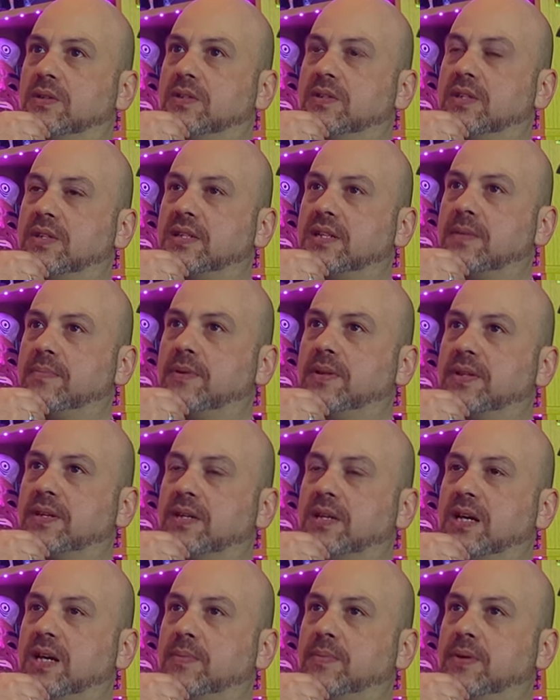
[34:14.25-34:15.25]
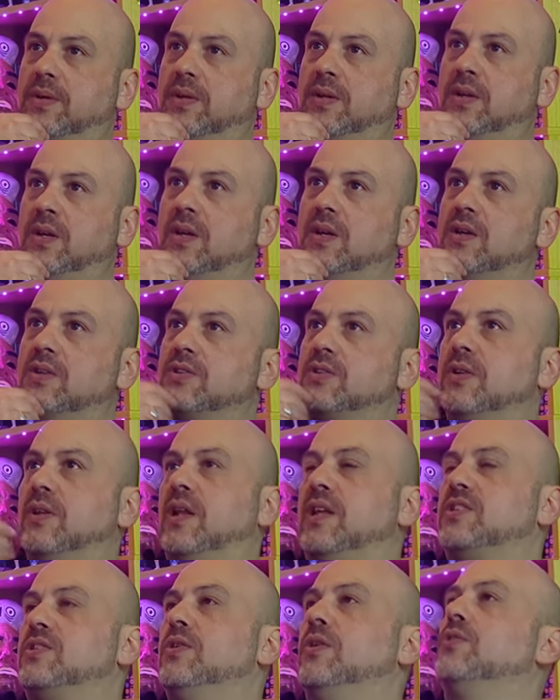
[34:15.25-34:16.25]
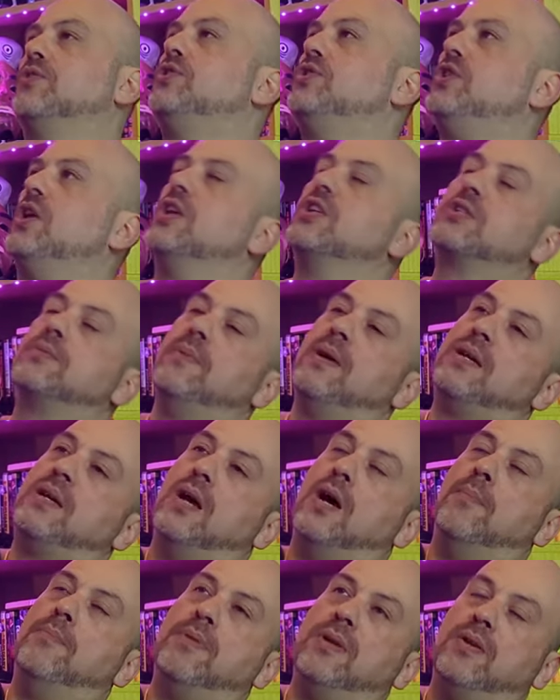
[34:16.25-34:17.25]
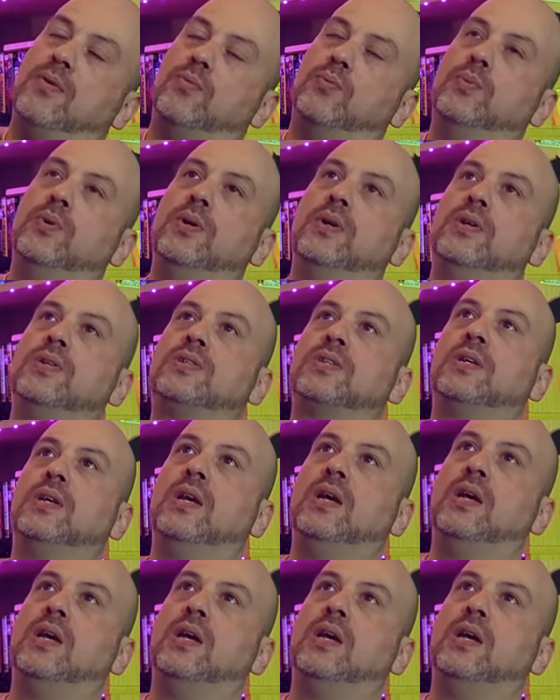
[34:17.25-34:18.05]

Because they're down by the cabin. So let's not just make it a bit of wood.